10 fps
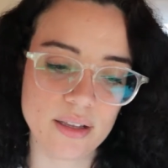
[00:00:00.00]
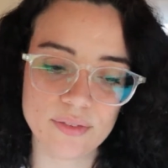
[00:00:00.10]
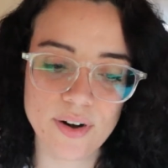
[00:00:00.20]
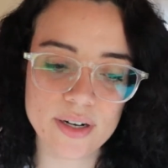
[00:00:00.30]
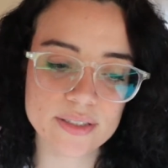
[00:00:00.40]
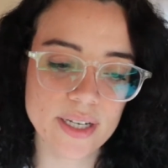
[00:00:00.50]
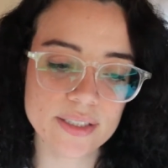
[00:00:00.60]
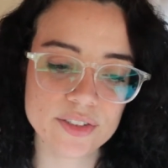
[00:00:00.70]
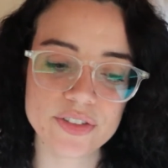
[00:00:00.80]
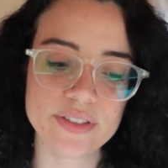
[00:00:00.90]
As far as I
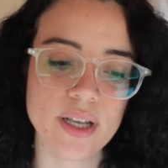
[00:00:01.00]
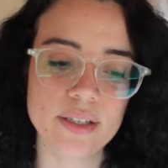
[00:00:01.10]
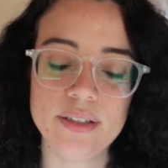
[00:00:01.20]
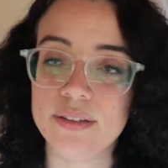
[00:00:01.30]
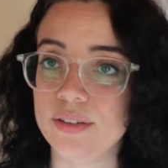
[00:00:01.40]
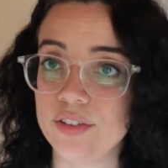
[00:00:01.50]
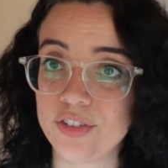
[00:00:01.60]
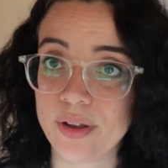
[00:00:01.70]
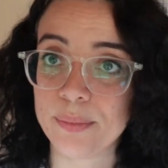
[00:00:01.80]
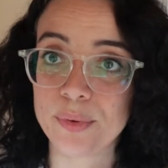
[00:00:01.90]
understand, this is a
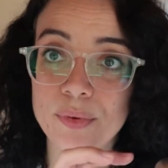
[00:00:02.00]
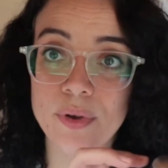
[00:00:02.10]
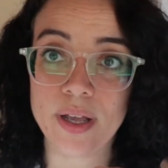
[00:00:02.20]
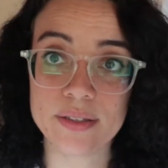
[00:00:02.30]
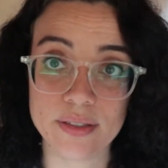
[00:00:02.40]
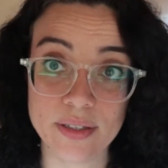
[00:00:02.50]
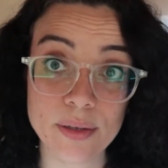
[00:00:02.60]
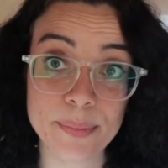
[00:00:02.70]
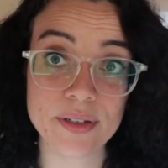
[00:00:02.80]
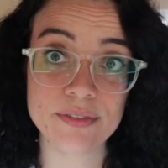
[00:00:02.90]
shampoo, has a
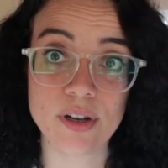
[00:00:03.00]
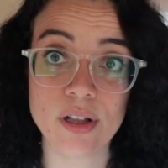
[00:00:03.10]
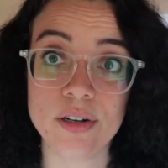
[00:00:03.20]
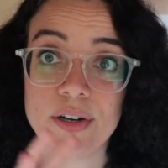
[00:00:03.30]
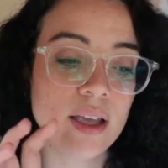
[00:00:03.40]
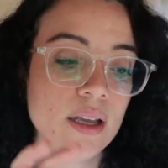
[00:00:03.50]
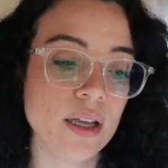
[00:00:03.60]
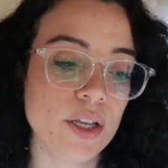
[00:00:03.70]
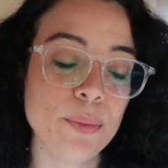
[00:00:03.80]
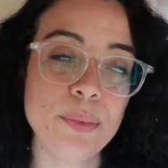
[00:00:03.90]
little bit of color.
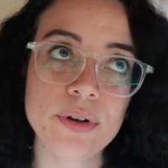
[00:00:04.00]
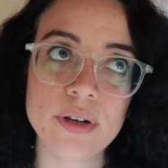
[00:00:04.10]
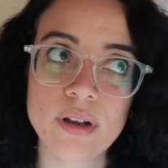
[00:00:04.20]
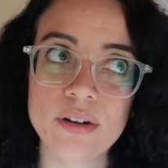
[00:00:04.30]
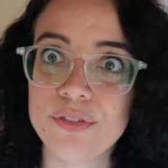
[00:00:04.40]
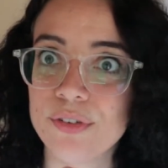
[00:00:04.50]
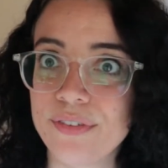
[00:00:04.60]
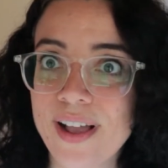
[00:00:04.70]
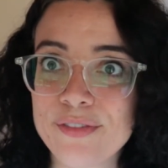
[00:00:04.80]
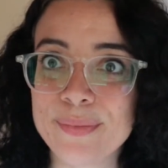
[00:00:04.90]
You put it on for
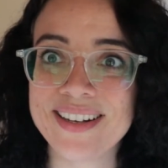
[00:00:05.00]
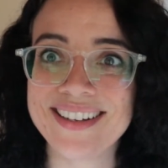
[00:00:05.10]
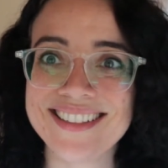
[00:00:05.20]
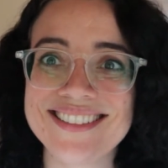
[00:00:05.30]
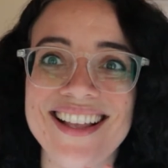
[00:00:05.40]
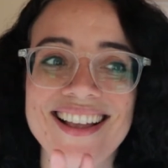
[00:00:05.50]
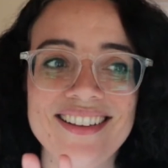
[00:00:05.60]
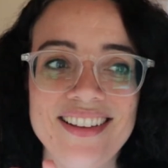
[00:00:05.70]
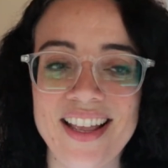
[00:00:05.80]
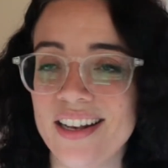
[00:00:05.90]
5 minutes
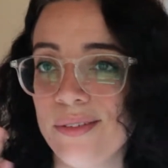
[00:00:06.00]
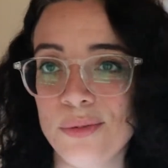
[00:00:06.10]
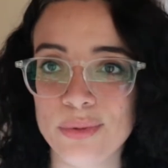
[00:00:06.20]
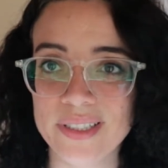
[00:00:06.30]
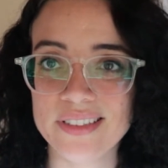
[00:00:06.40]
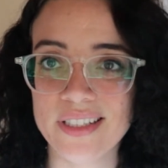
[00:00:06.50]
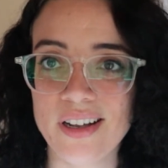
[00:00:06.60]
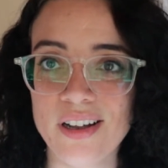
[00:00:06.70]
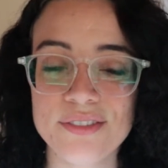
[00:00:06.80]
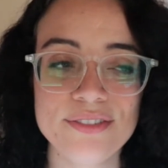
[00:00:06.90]
and then rinse it
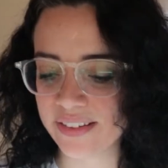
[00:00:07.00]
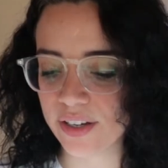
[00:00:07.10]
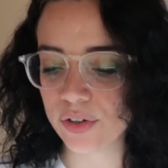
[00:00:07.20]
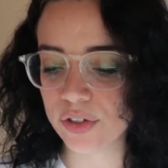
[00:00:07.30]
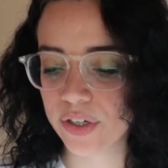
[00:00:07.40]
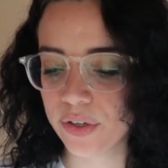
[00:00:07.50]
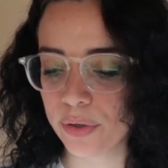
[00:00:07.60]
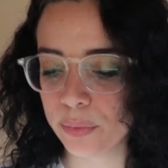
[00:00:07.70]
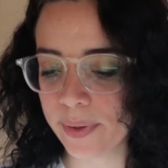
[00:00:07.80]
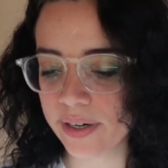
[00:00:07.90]
off. So you
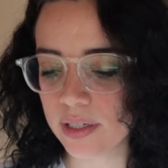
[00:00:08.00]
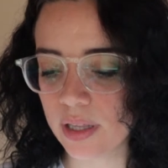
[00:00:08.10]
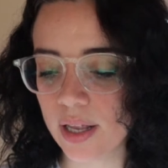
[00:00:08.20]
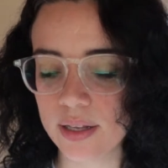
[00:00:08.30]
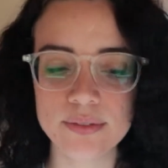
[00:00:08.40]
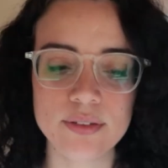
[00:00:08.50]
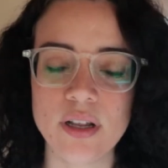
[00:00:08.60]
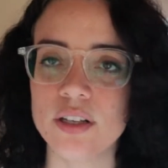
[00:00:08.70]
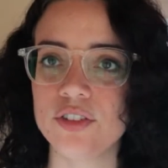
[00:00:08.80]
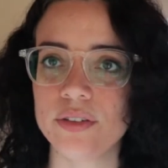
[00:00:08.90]
could wear gloves,
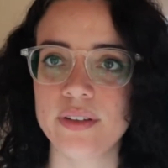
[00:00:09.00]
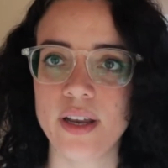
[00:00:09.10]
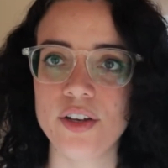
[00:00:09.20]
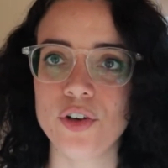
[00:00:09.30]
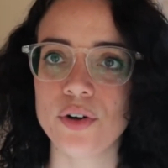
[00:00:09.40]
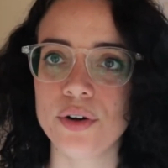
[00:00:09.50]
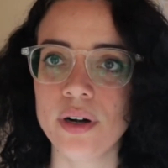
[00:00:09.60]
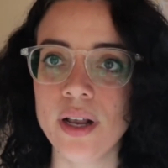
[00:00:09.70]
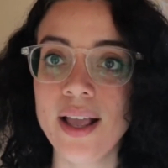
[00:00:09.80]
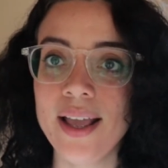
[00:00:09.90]
not to stain
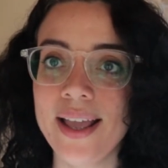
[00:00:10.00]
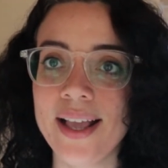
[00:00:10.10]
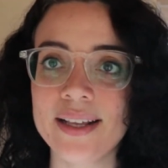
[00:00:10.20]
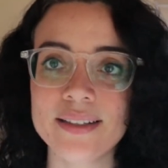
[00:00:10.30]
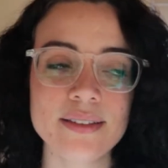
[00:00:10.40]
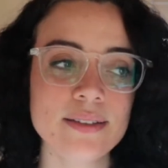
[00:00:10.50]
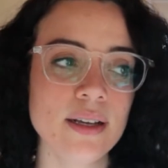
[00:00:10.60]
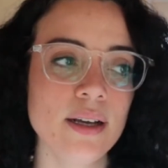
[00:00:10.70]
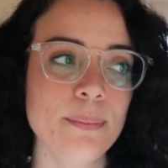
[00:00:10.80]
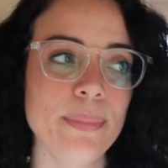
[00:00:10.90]
your hands,
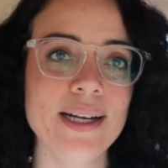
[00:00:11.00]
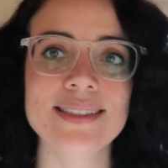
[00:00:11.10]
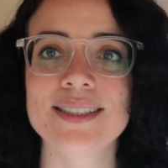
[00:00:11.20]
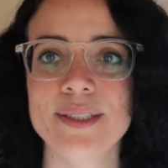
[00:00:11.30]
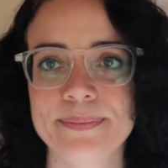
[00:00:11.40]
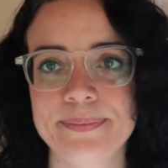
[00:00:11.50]
but